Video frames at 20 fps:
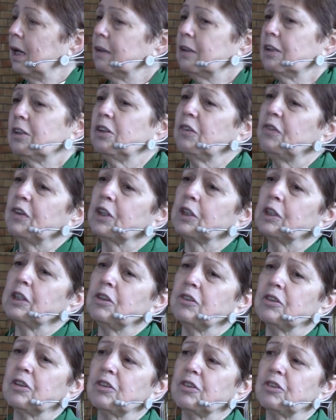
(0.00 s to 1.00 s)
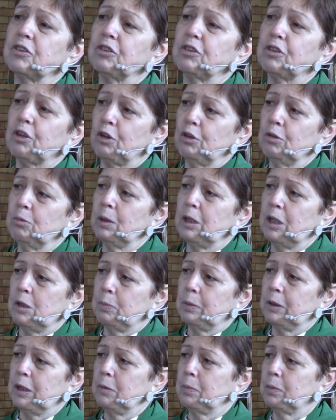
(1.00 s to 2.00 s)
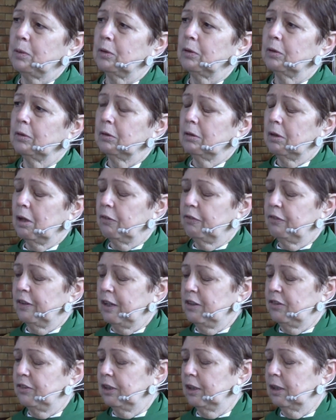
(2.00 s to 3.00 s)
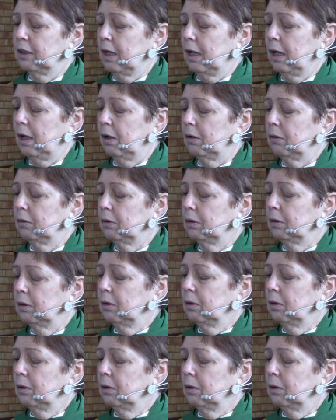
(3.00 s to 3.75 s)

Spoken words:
and the difficulties that so many people are facing now?